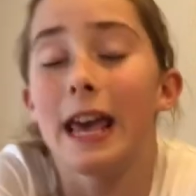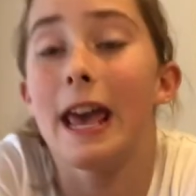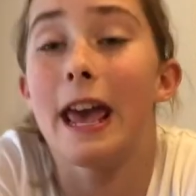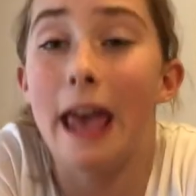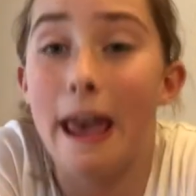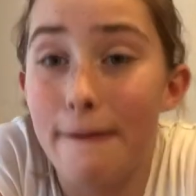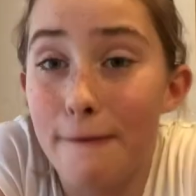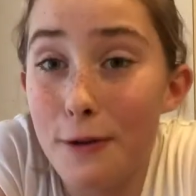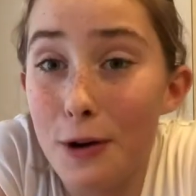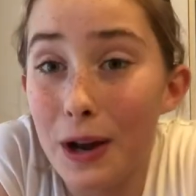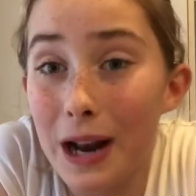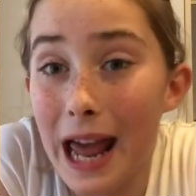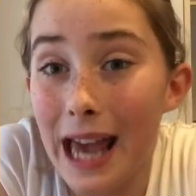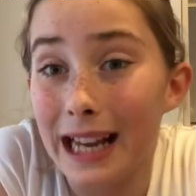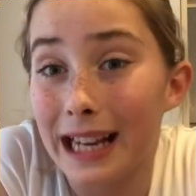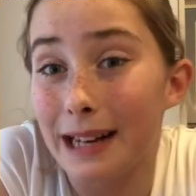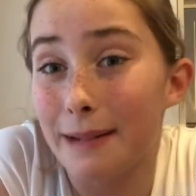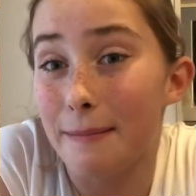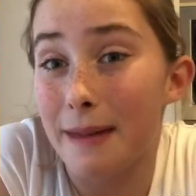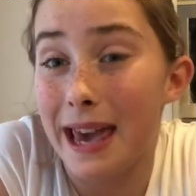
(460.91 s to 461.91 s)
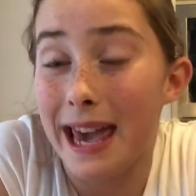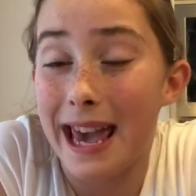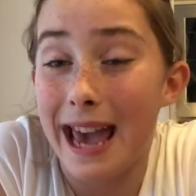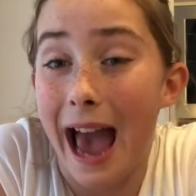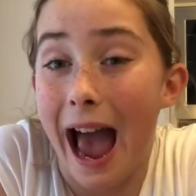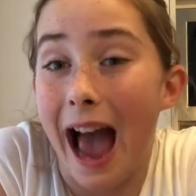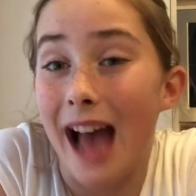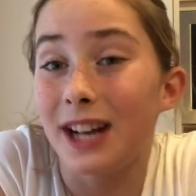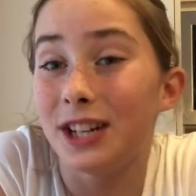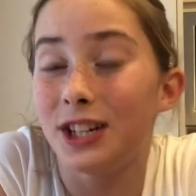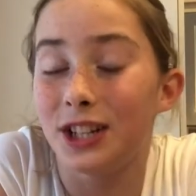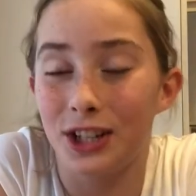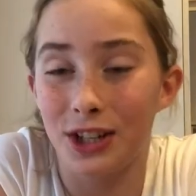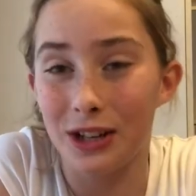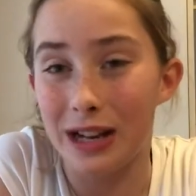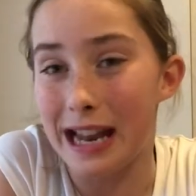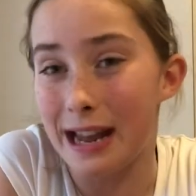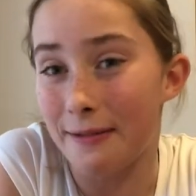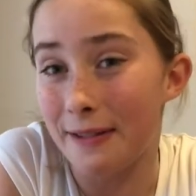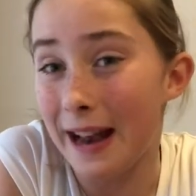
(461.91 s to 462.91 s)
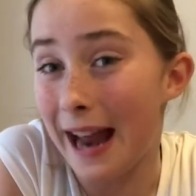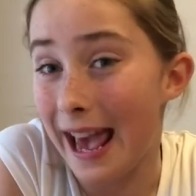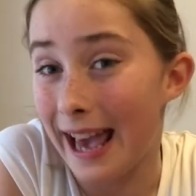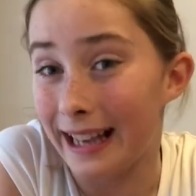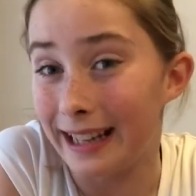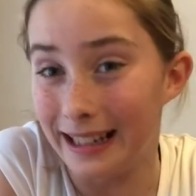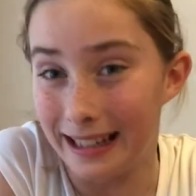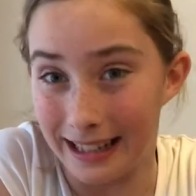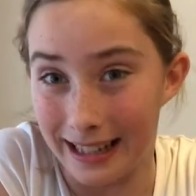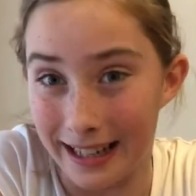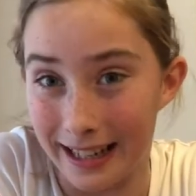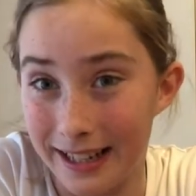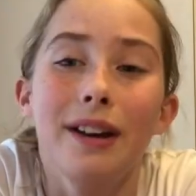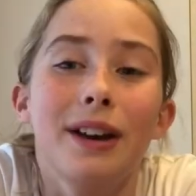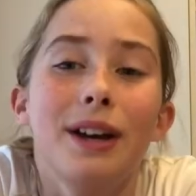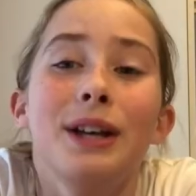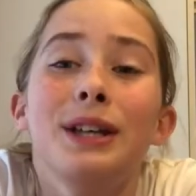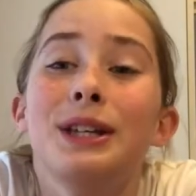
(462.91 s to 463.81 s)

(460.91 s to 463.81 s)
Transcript: If you're like me and you live in England,